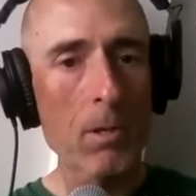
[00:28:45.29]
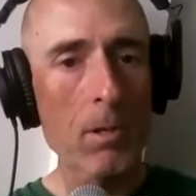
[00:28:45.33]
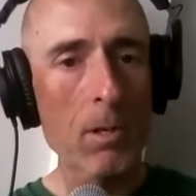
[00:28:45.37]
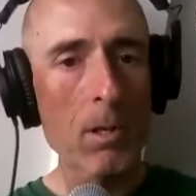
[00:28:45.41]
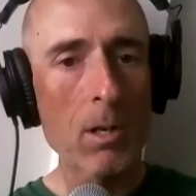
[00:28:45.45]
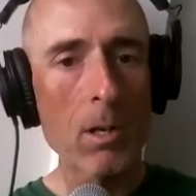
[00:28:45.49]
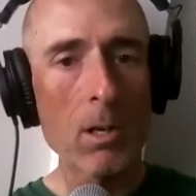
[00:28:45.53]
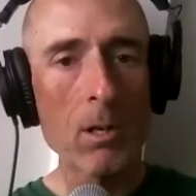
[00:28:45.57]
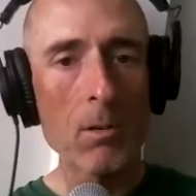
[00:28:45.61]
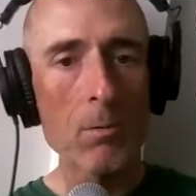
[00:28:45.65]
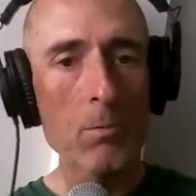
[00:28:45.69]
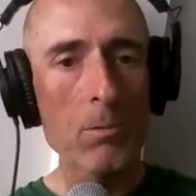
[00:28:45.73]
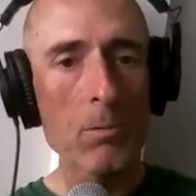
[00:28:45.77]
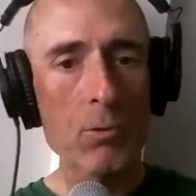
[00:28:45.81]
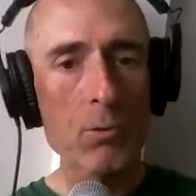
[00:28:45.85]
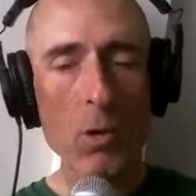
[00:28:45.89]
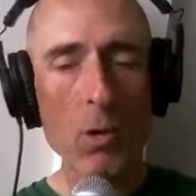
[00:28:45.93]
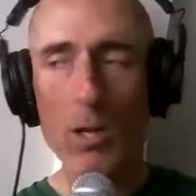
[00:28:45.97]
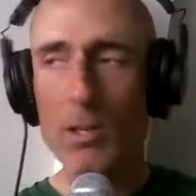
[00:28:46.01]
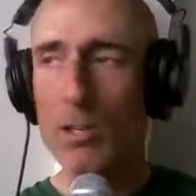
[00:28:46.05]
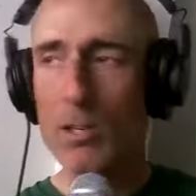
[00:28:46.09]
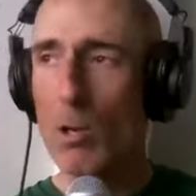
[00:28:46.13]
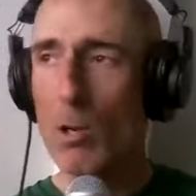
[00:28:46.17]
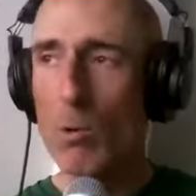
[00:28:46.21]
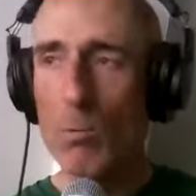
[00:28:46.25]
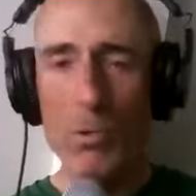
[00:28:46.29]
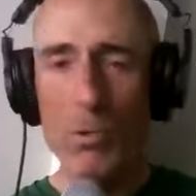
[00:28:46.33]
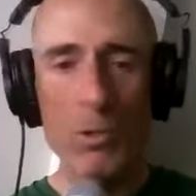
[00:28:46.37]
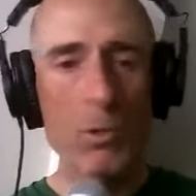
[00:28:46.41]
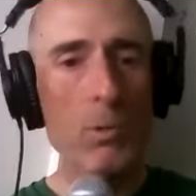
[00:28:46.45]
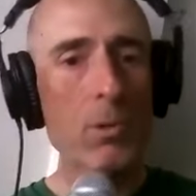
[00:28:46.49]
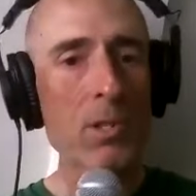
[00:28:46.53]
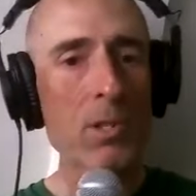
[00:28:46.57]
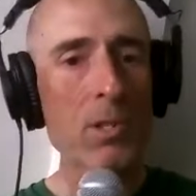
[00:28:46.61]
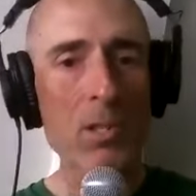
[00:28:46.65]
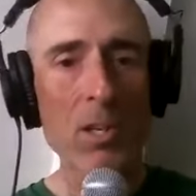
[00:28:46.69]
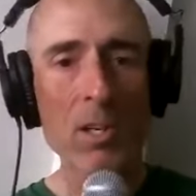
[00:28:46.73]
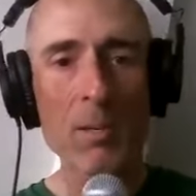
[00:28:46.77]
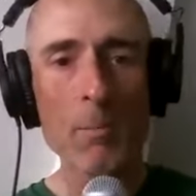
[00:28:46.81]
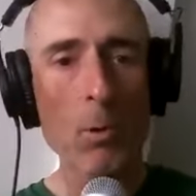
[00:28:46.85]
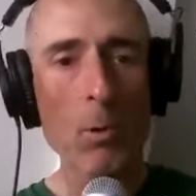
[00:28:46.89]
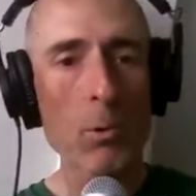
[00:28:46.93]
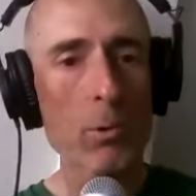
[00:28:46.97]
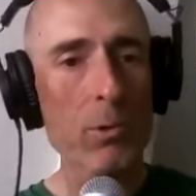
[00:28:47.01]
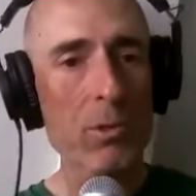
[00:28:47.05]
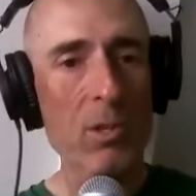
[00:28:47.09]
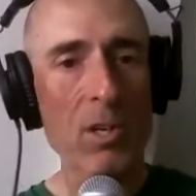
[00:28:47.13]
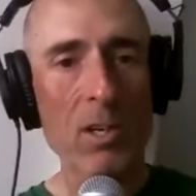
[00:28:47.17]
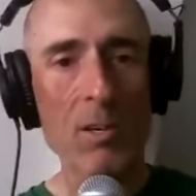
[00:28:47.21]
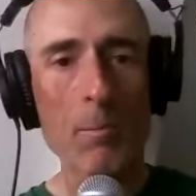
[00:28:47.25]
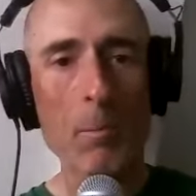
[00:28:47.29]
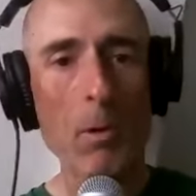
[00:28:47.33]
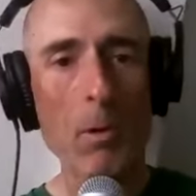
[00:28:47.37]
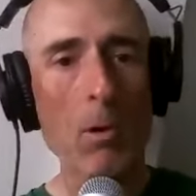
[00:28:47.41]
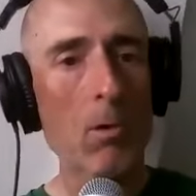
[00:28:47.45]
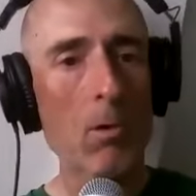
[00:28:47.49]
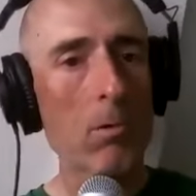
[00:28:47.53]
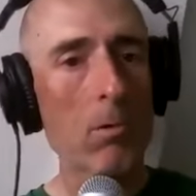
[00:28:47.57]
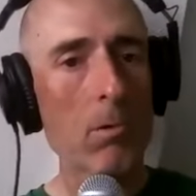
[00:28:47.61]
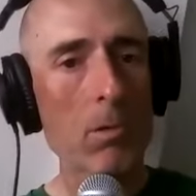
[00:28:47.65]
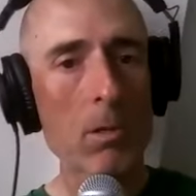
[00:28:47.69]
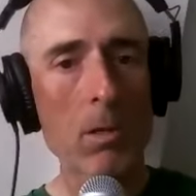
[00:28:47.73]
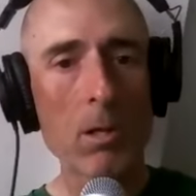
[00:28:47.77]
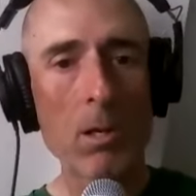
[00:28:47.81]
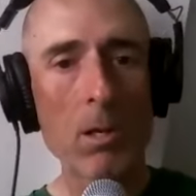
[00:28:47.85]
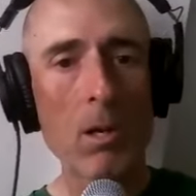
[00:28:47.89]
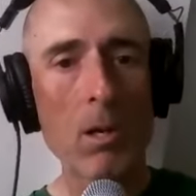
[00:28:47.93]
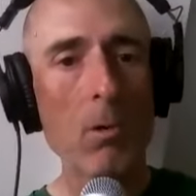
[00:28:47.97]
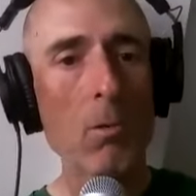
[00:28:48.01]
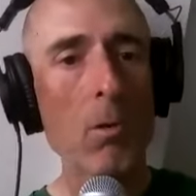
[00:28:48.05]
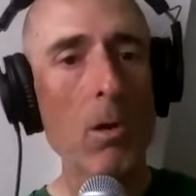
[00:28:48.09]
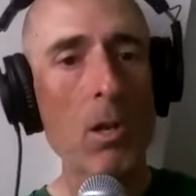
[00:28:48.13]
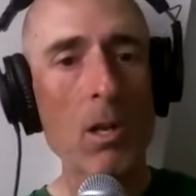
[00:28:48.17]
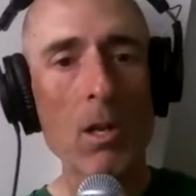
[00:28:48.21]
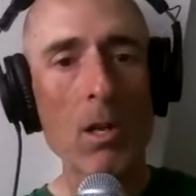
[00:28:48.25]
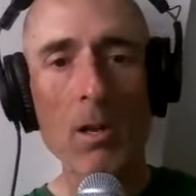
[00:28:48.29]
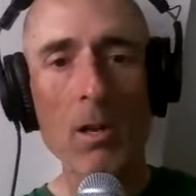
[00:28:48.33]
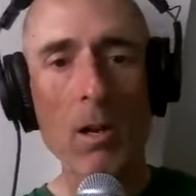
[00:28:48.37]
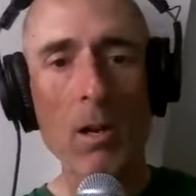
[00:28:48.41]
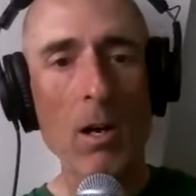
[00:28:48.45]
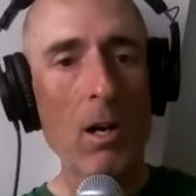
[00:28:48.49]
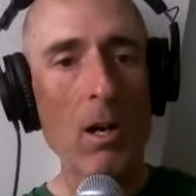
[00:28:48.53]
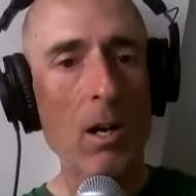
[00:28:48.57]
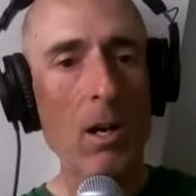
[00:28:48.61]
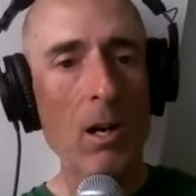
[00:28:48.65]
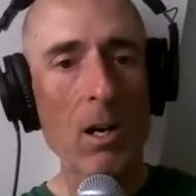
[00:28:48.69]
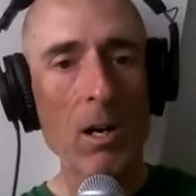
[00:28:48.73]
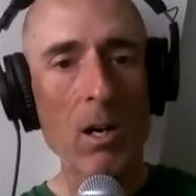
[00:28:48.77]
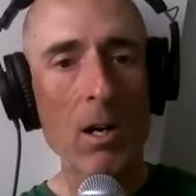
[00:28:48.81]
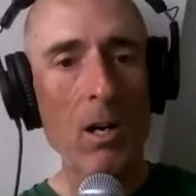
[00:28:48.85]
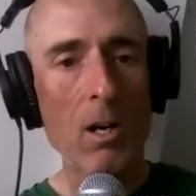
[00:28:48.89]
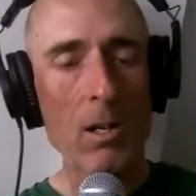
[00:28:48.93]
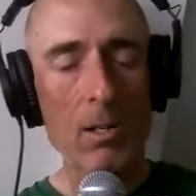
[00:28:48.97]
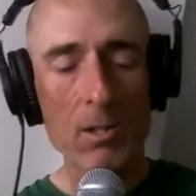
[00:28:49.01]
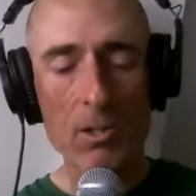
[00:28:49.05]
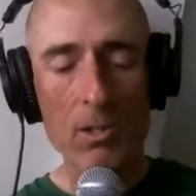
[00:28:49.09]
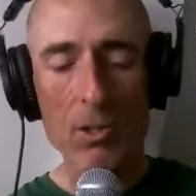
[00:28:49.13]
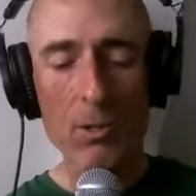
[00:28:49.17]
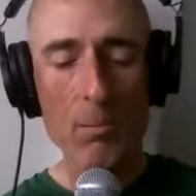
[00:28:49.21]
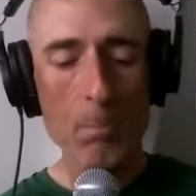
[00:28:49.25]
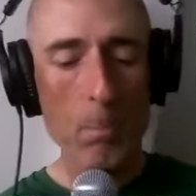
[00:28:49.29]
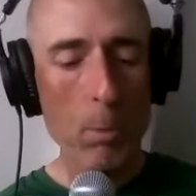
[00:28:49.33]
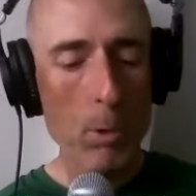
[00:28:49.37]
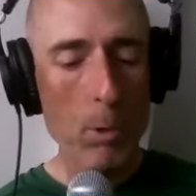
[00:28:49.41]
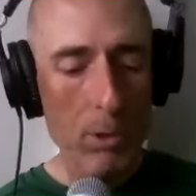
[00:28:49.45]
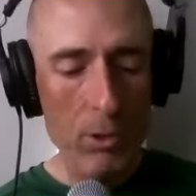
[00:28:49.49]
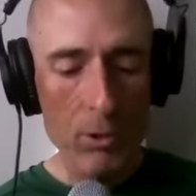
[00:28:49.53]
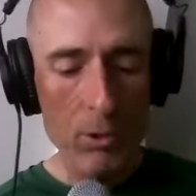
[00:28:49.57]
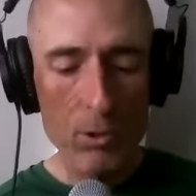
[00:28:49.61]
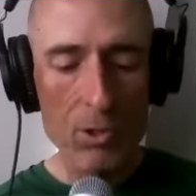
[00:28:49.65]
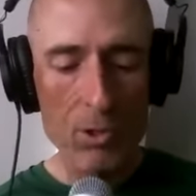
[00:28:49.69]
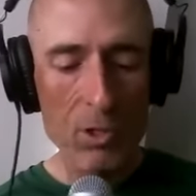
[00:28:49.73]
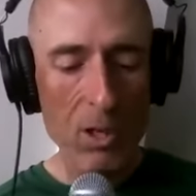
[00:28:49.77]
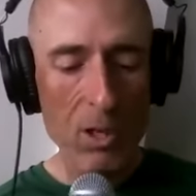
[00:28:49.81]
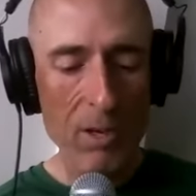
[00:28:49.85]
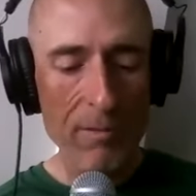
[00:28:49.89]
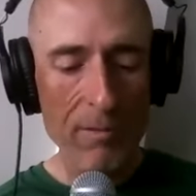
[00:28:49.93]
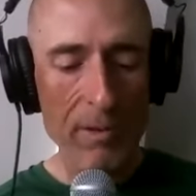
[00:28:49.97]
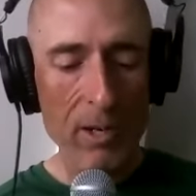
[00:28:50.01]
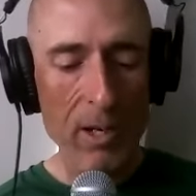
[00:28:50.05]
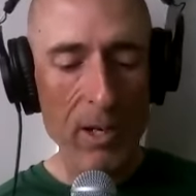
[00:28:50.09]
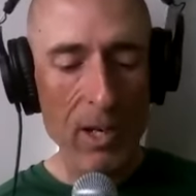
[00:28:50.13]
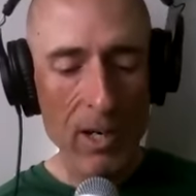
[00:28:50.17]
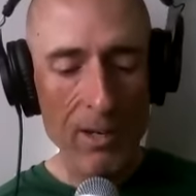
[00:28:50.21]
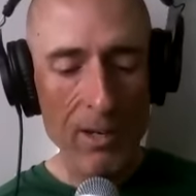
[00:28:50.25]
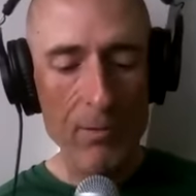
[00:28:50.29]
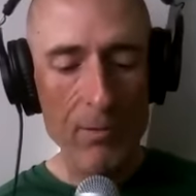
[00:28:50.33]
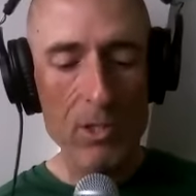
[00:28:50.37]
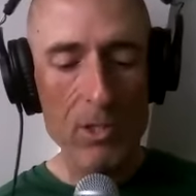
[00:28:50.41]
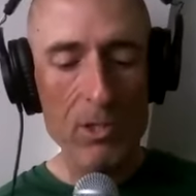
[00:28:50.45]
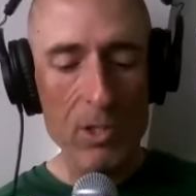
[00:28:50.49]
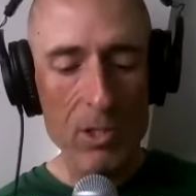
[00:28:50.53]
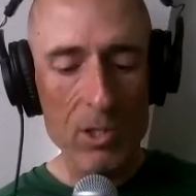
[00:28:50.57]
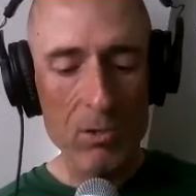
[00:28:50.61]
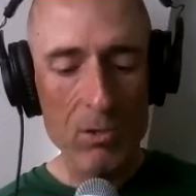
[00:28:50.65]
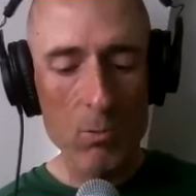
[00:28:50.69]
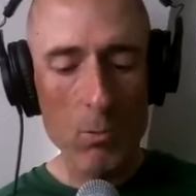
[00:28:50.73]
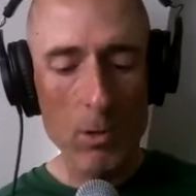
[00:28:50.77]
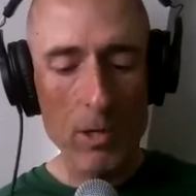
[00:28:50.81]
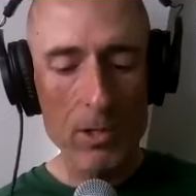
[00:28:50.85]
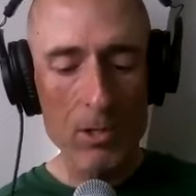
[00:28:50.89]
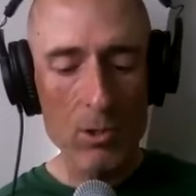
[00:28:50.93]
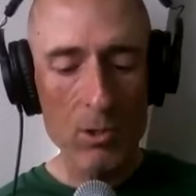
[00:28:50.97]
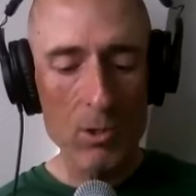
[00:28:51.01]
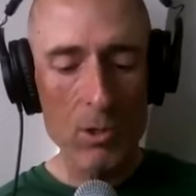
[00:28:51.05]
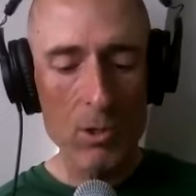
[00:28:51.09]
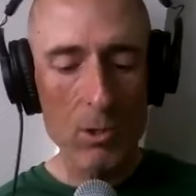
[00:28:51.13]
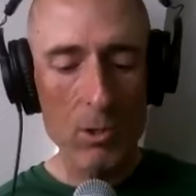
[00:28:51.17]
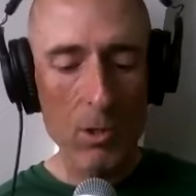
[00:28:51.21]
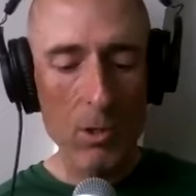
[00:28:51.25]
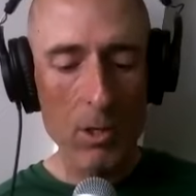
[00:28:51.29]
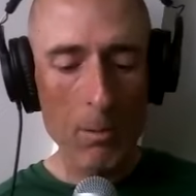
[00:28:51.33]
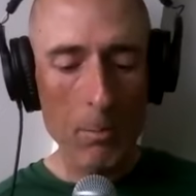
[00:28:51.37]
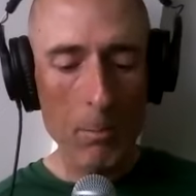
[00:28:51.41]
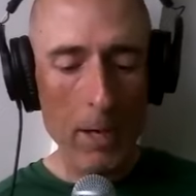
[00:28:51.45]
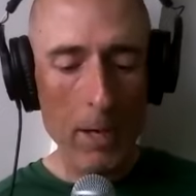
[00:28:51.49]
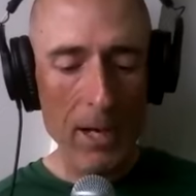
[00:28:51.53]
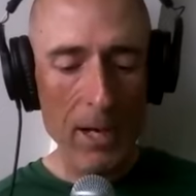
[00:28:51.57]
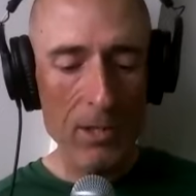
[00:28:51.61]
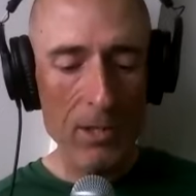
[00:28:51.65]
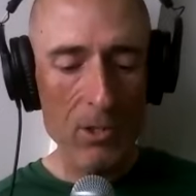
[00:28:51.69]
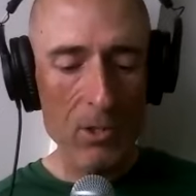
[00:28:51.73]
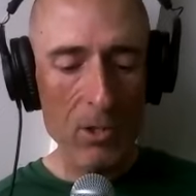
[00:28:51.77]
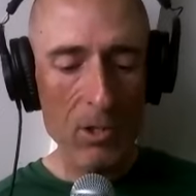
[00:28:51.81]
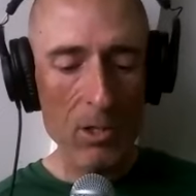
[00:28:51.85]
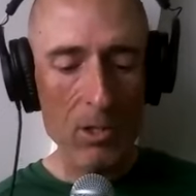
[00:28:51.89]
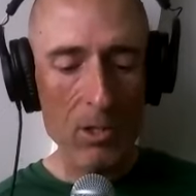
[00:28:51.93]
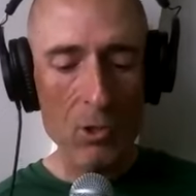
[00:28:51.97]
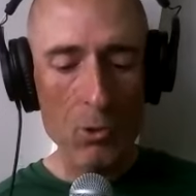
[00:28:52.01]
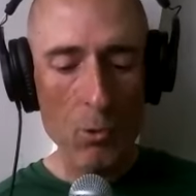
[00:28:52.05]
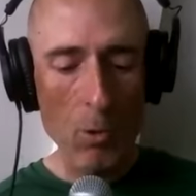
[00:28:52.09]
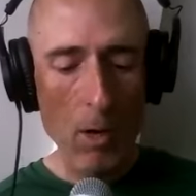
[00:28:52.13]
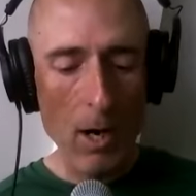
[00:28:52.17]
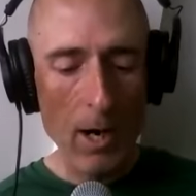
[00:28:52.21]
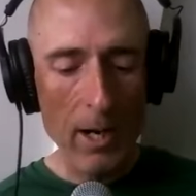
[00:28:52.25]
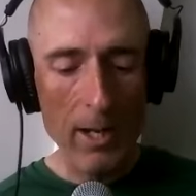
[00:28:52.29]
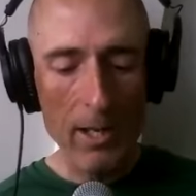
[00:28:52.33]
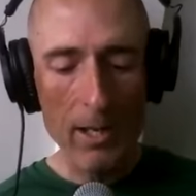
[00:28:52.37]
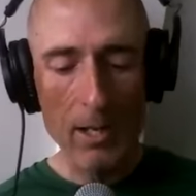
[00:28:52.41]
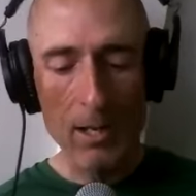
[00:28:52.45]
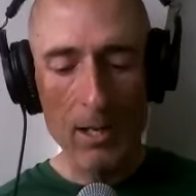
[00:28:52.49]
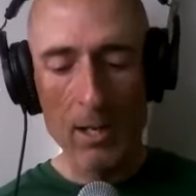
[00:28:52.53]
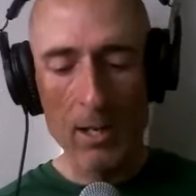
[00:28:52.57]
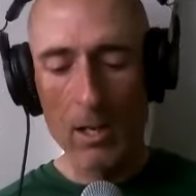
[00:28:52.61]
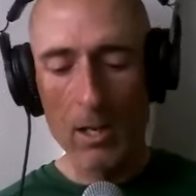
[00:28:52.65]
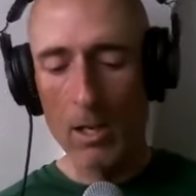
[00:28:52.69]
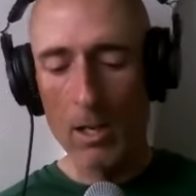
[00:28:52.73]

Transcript: you know try don't do the same old same old you know uh, just put yourself in every situation you can imagine. Try it.